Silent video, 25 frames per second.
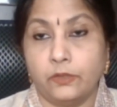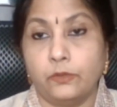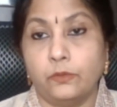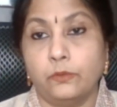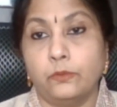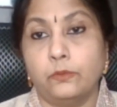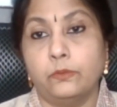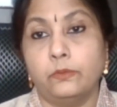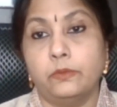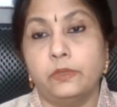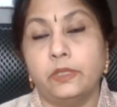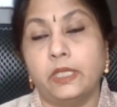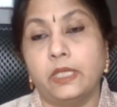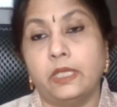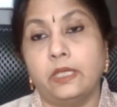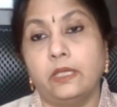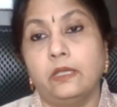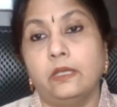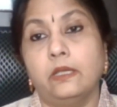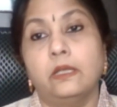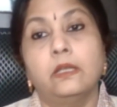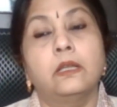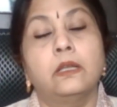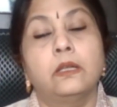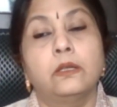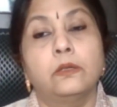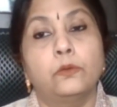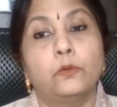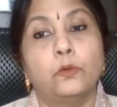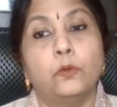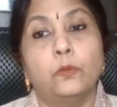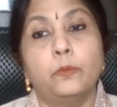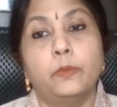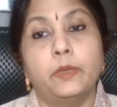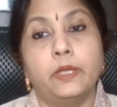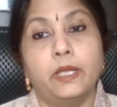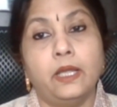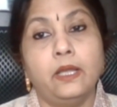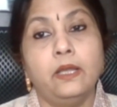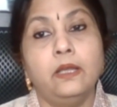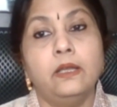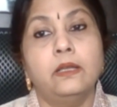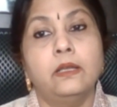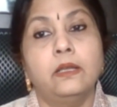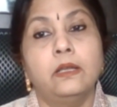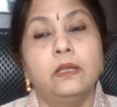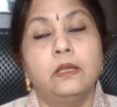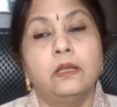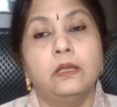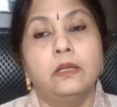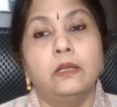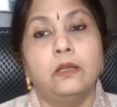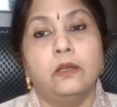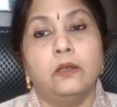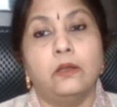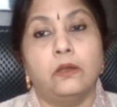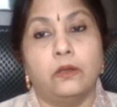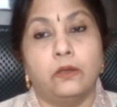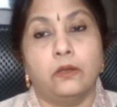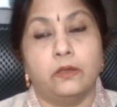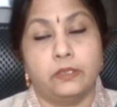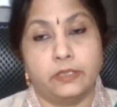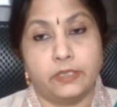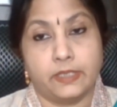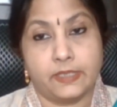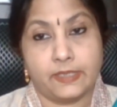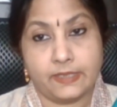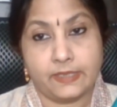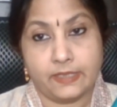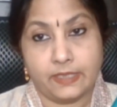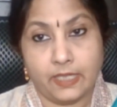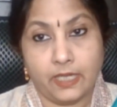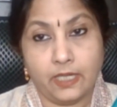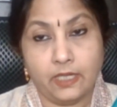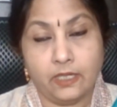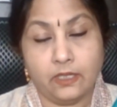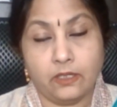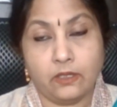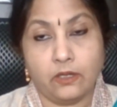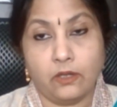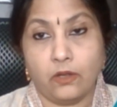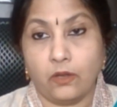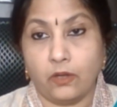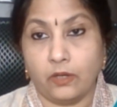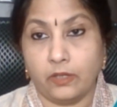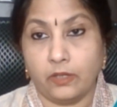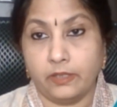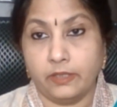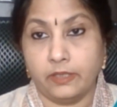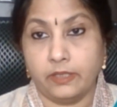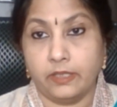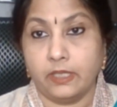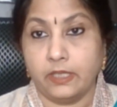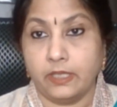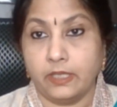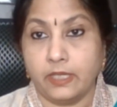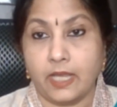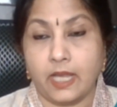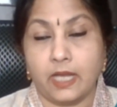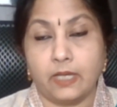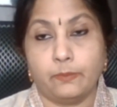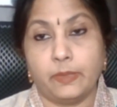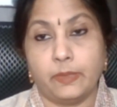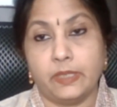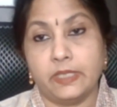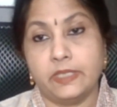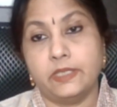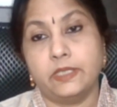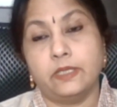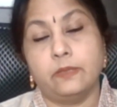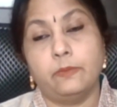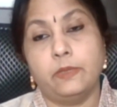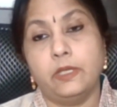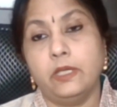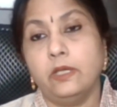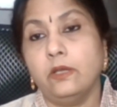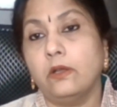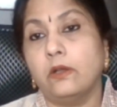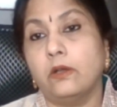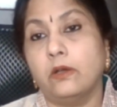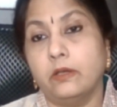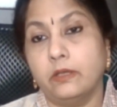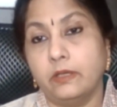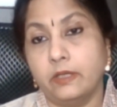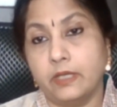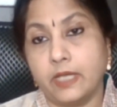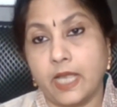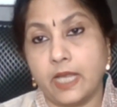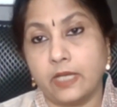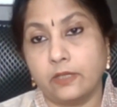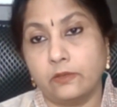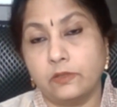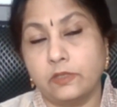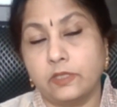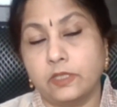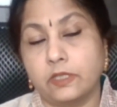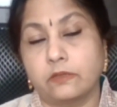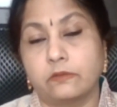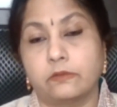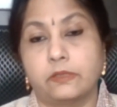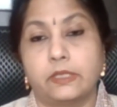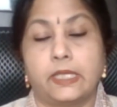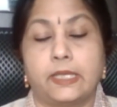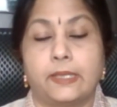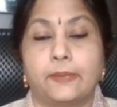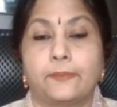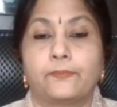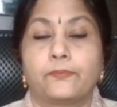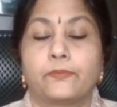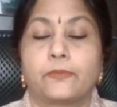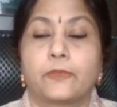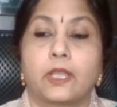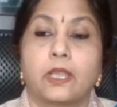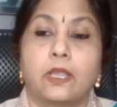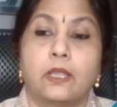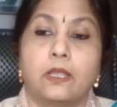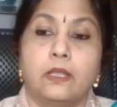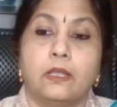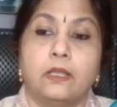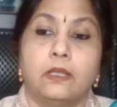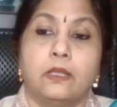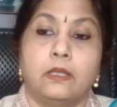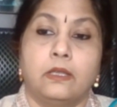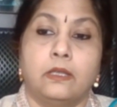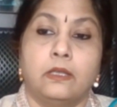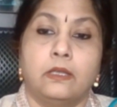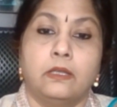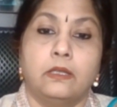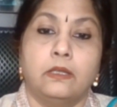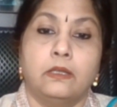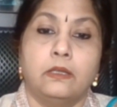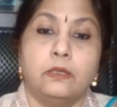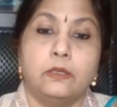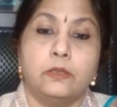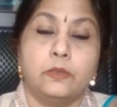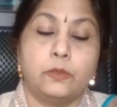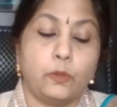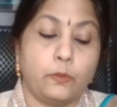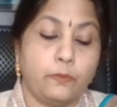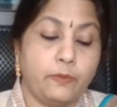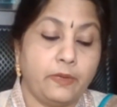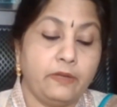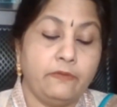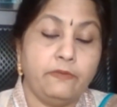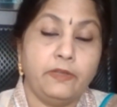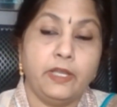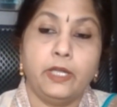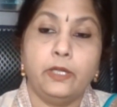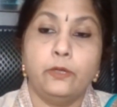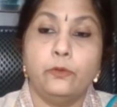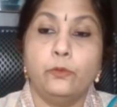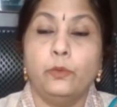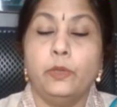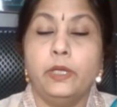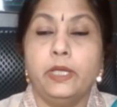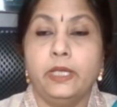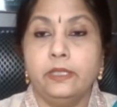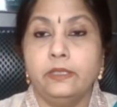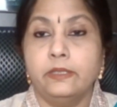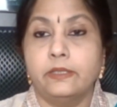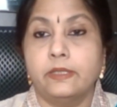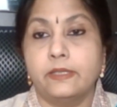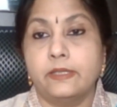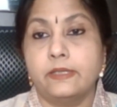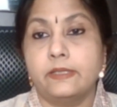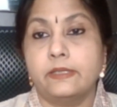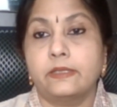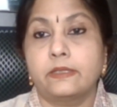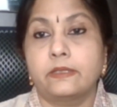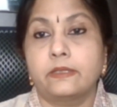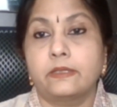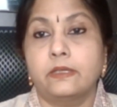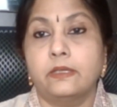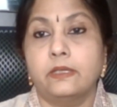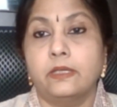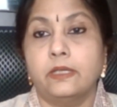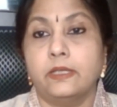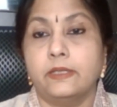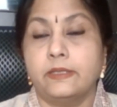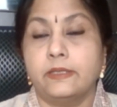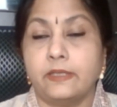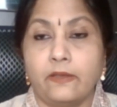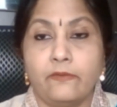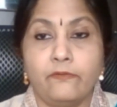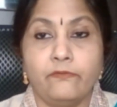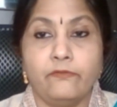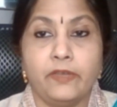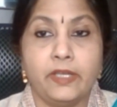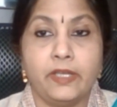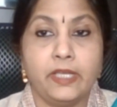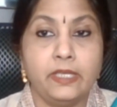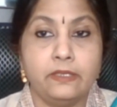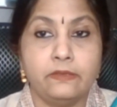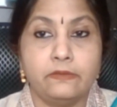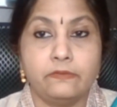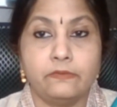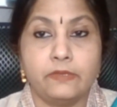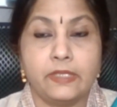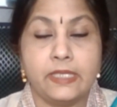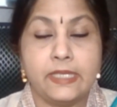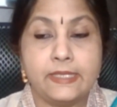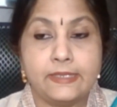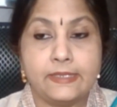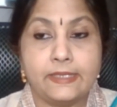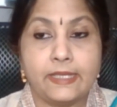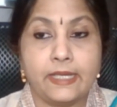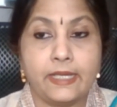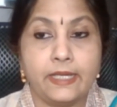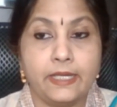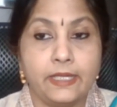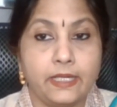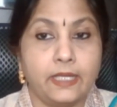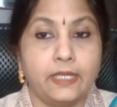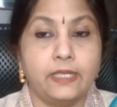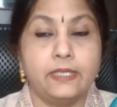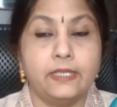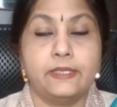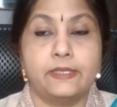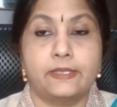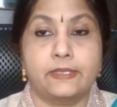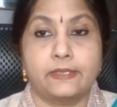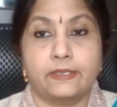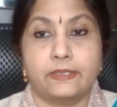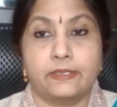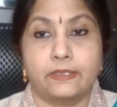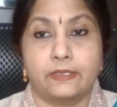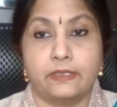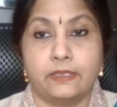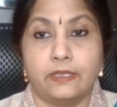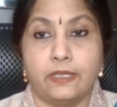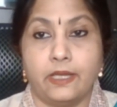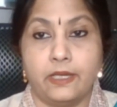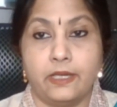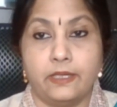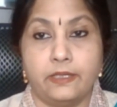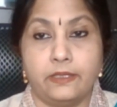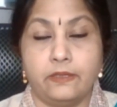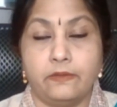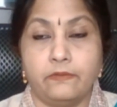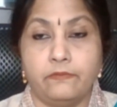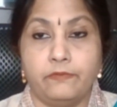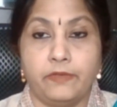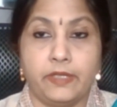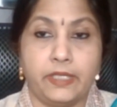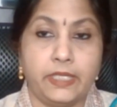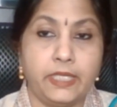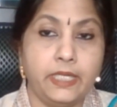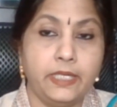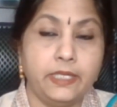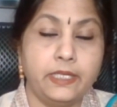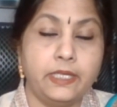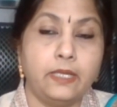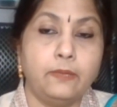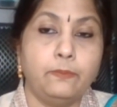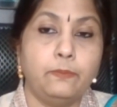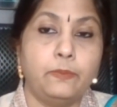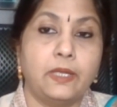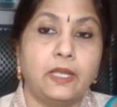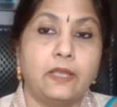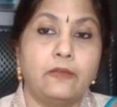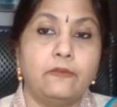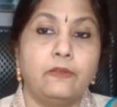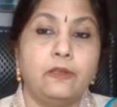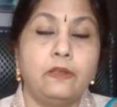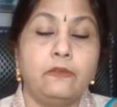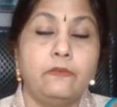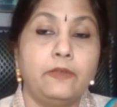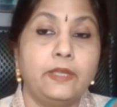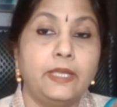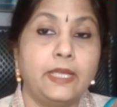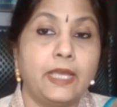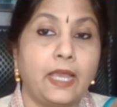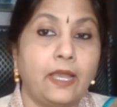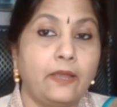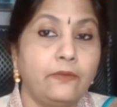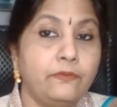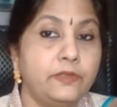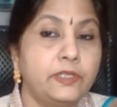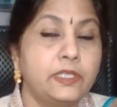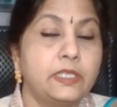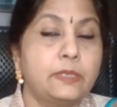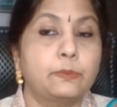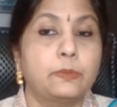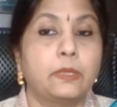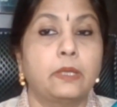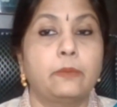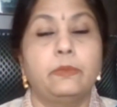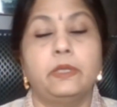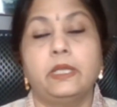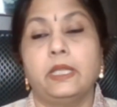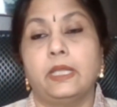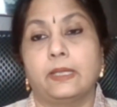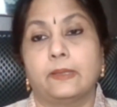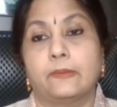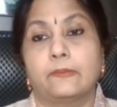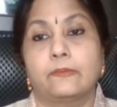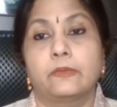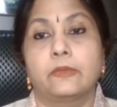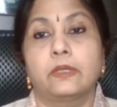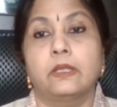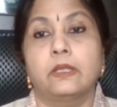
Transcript: to the cobra or the snake on Nag Panchami or Nagal Chauthi. So when we are doing this, somewhere inside us, at a very deep level, we have this memory